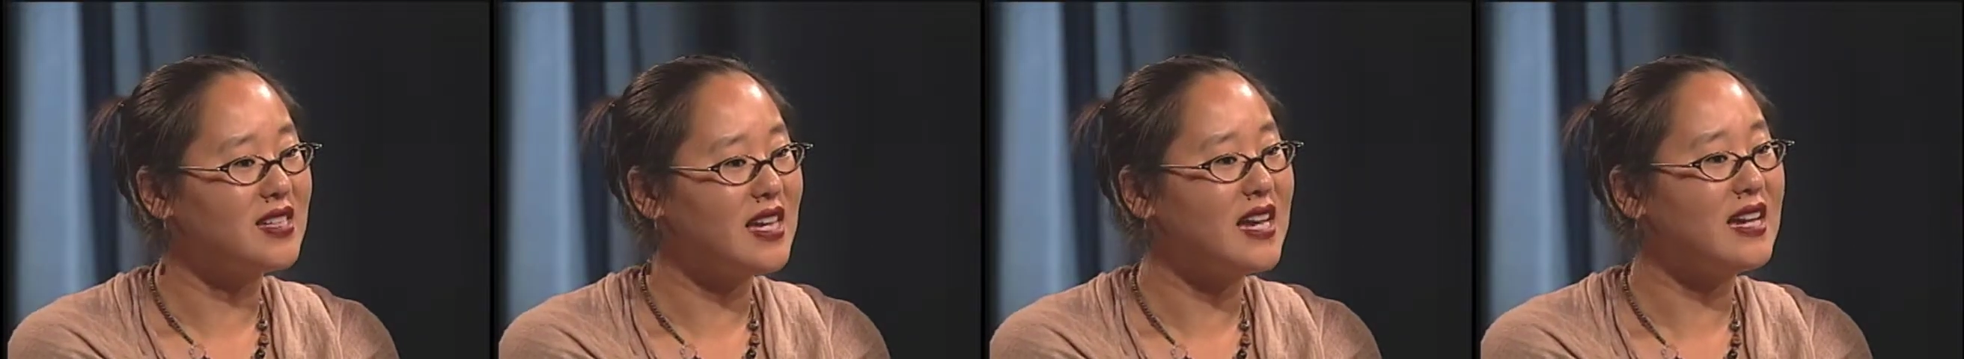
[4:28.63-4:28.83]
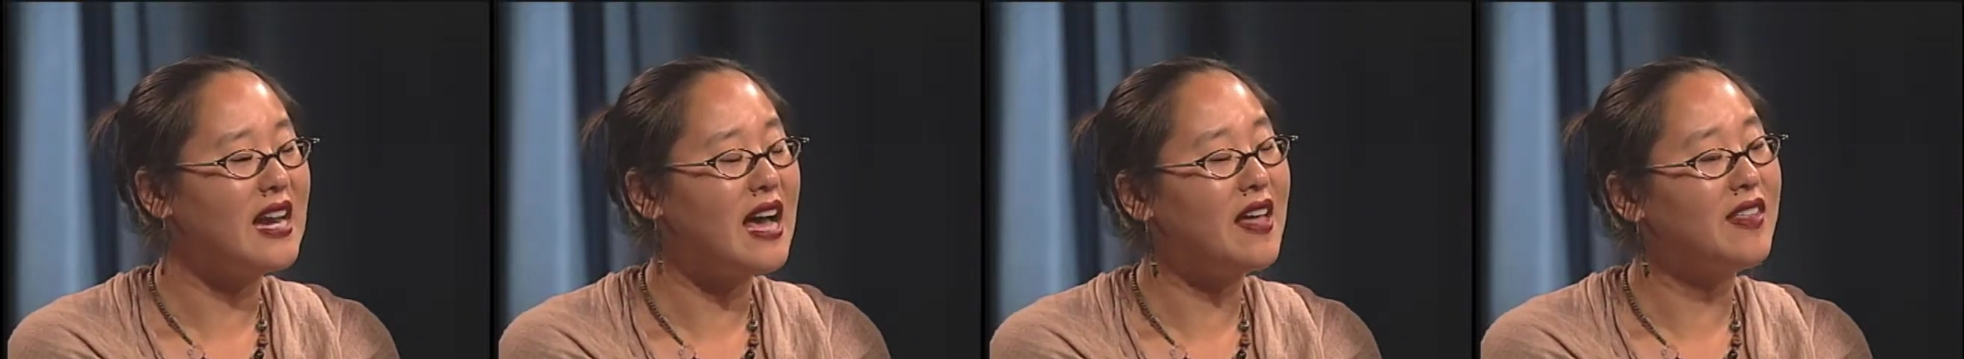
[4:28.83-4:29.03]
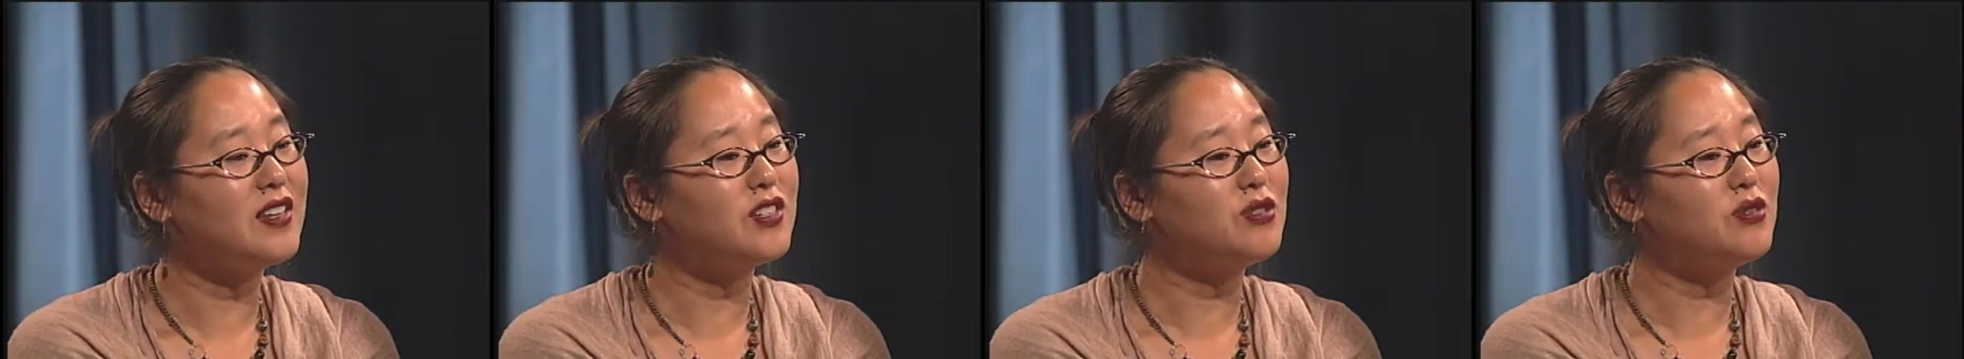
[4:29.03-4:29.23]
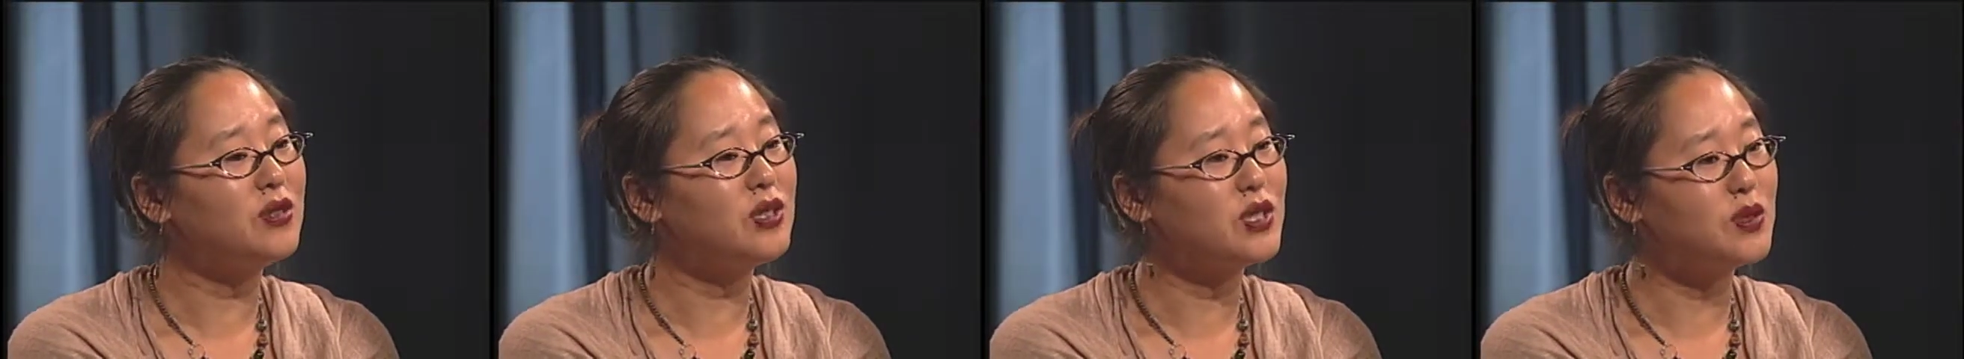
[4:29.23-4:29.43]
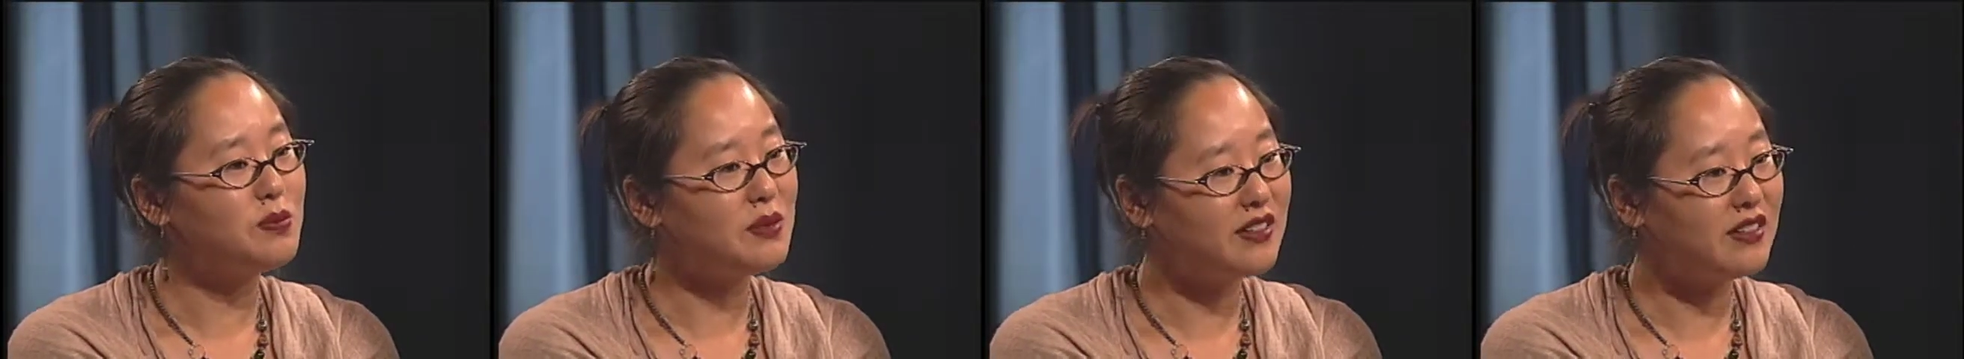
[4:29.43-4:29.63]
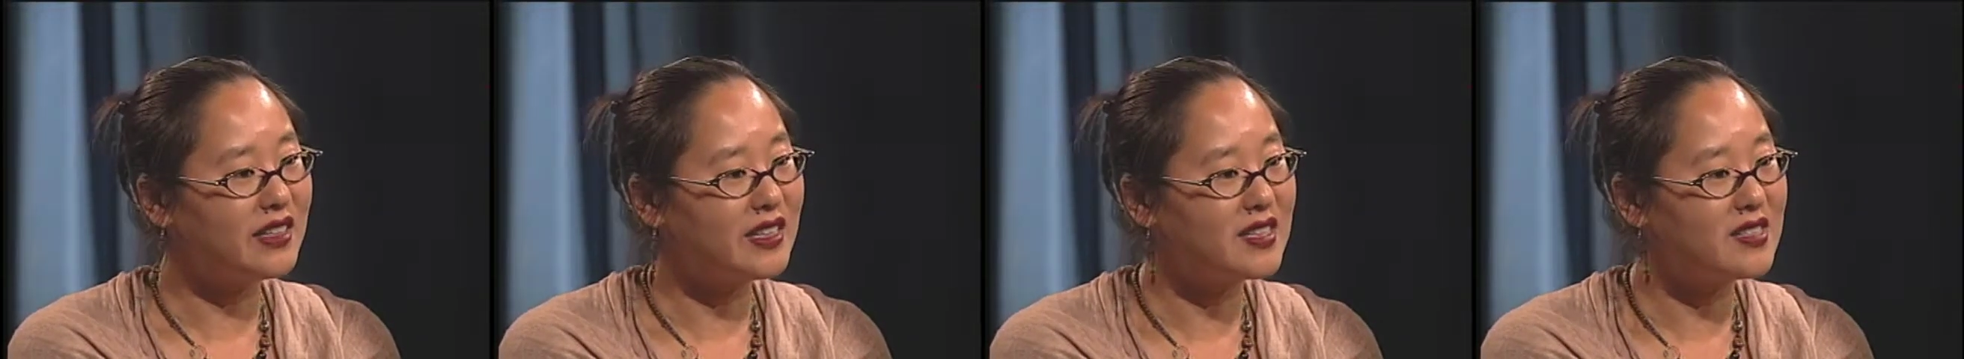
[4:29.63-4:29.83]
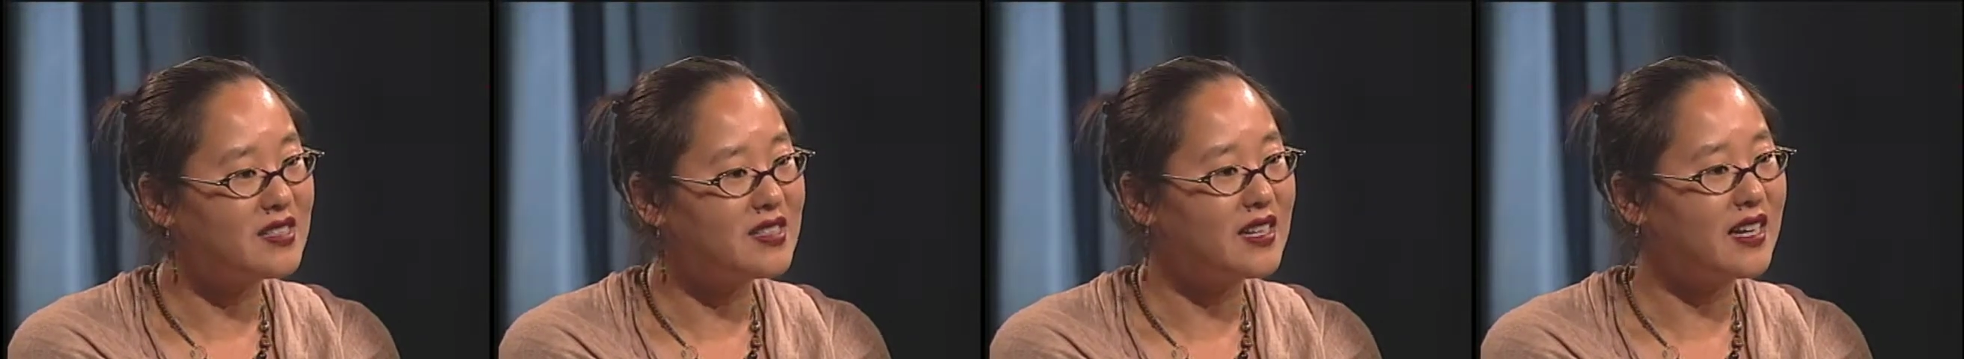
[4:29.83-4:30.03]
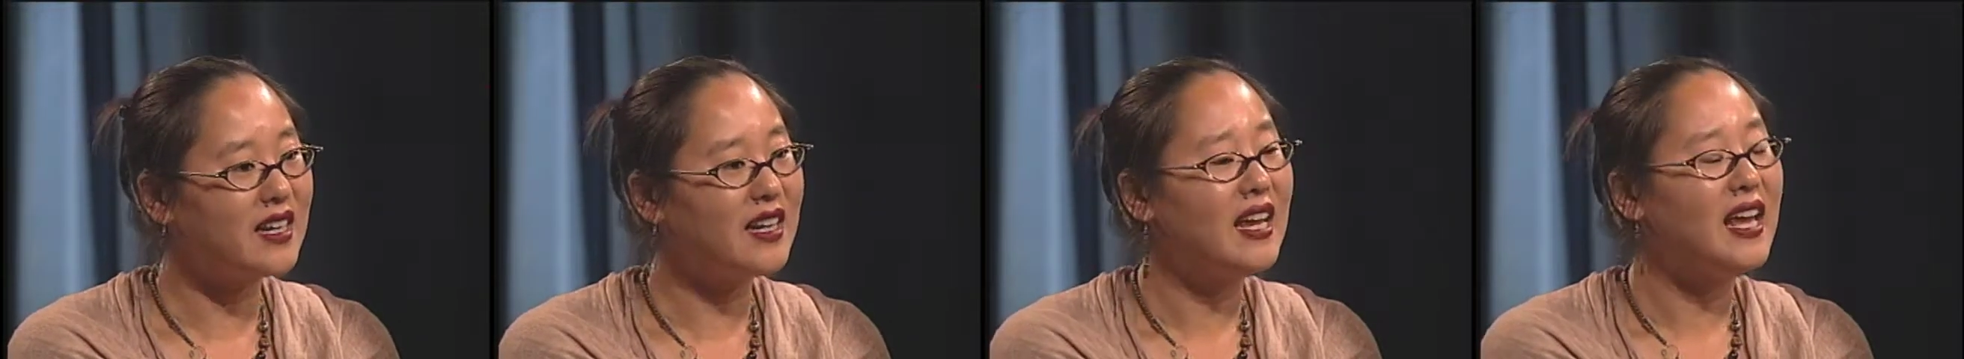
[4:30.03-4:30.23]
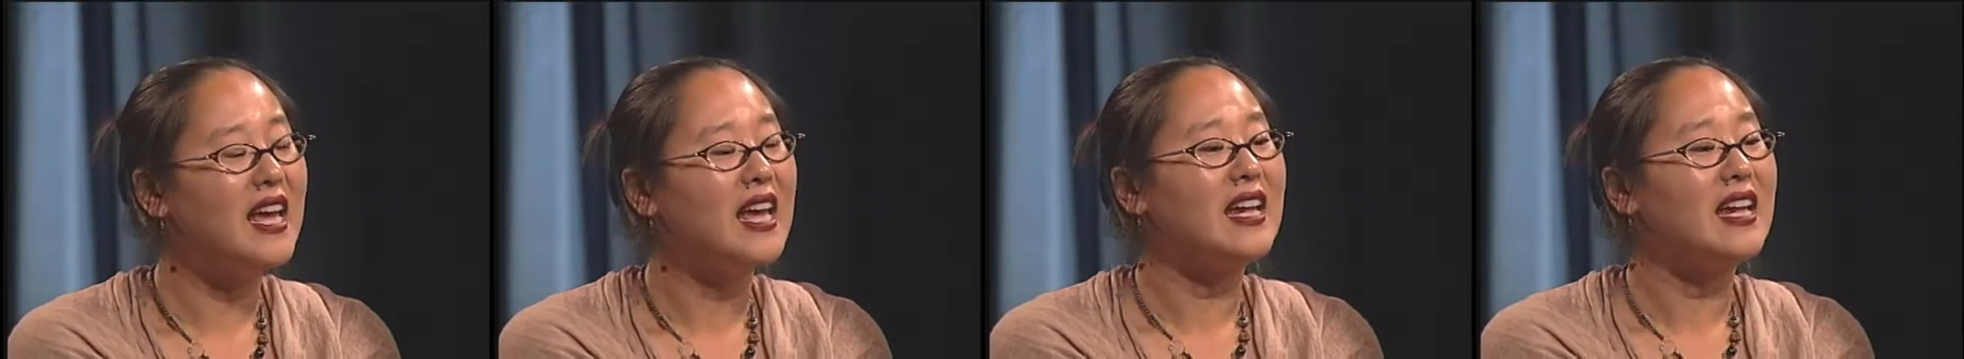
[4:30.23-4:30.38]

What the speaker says: And now that you experience it,